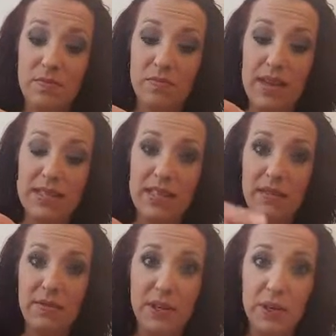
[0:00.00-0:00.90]

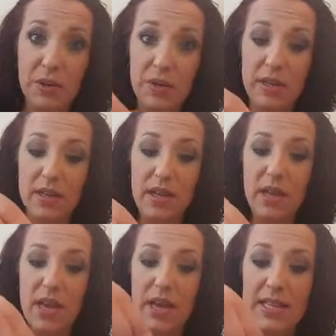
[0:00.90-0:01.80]
myself included,
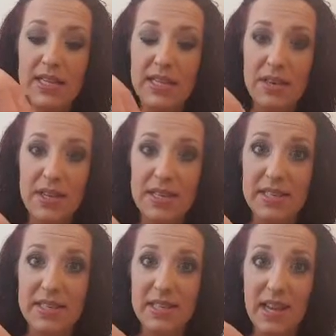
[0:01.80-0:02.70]
consider
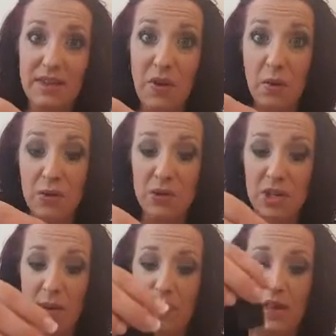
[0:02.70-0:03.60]
this like
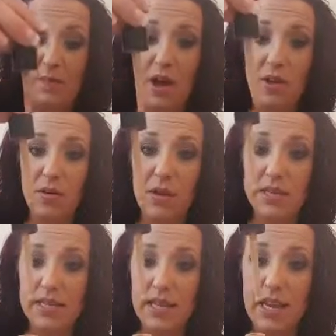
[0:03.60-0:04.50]
Photoshop in a bottle. You
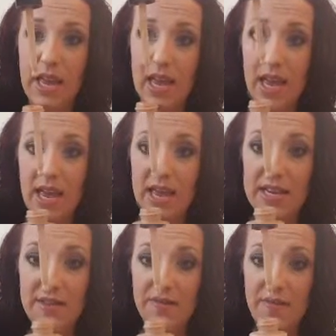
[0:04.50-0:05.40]
can see it
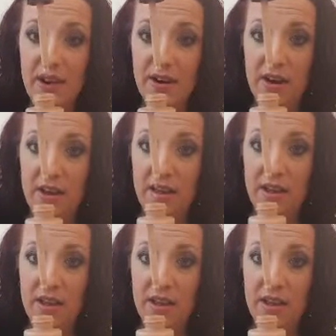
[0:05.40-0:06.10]
is very